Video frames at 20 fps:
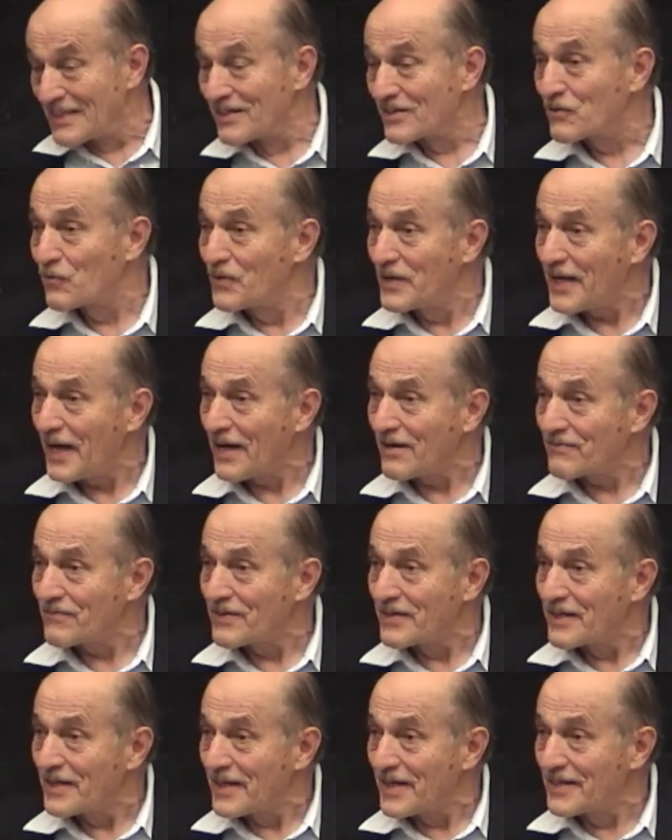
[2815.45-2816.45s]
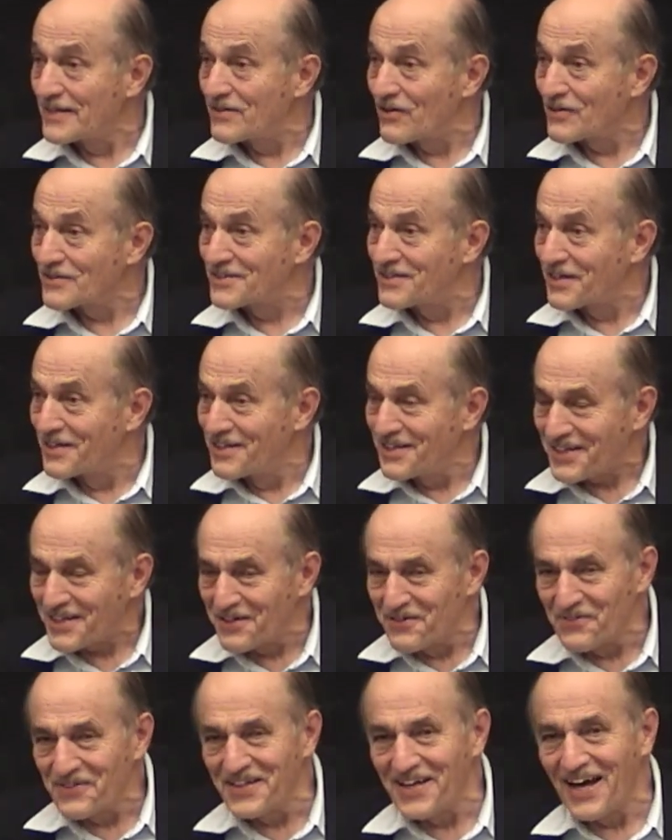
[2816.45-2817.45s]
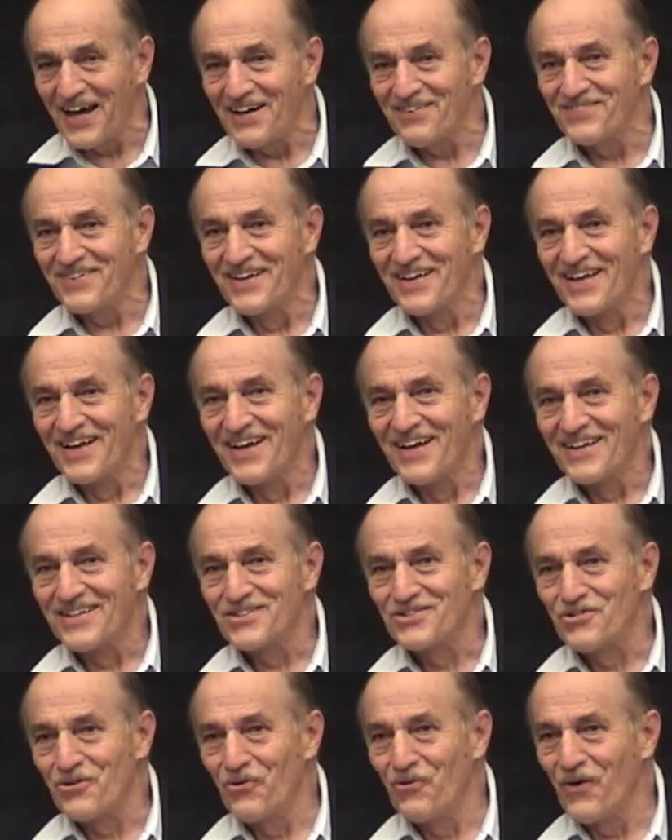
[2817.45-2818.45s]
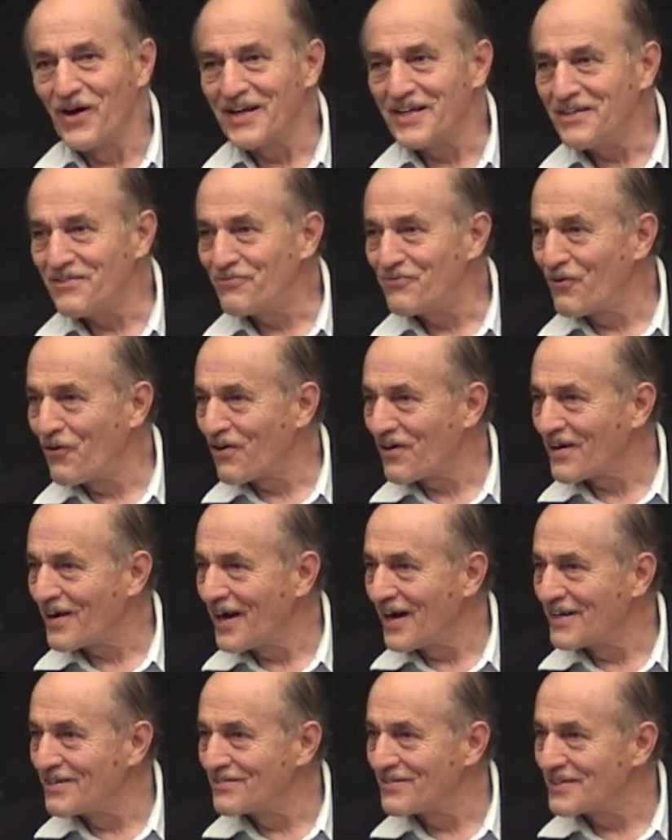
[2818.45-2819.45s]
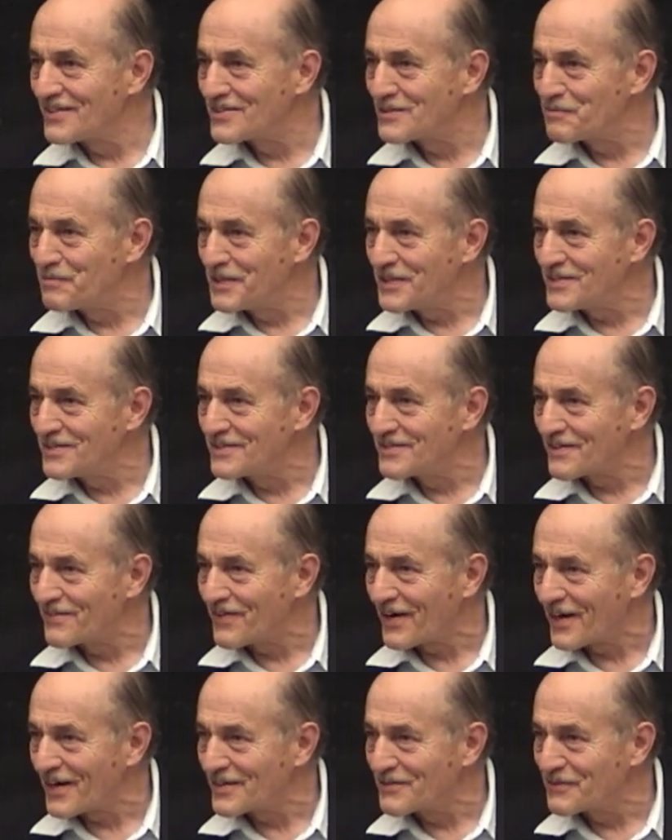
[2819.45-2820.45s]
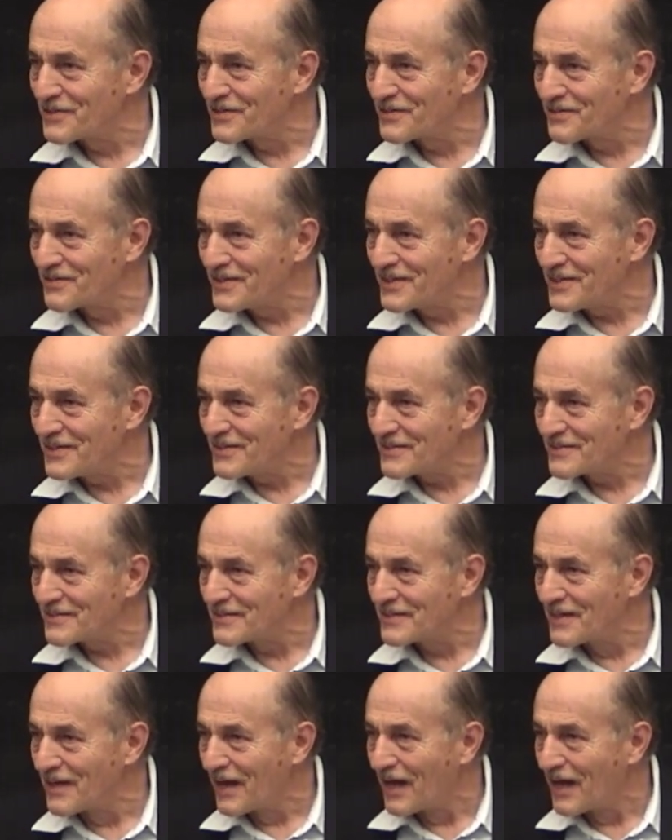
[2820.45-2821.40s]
Look, we have, in Costa Rica, we have 2,400 species of hardwood trees.